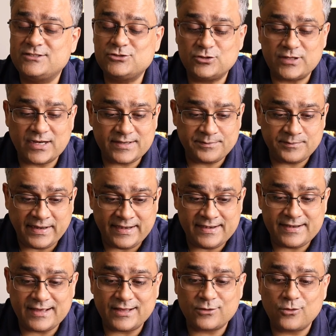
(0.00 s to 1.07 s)
so that
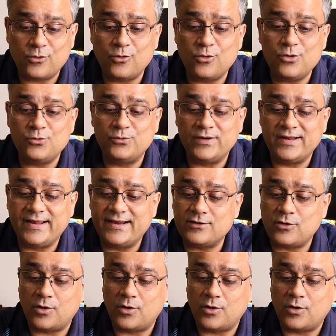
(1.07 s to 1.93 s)
entire code will get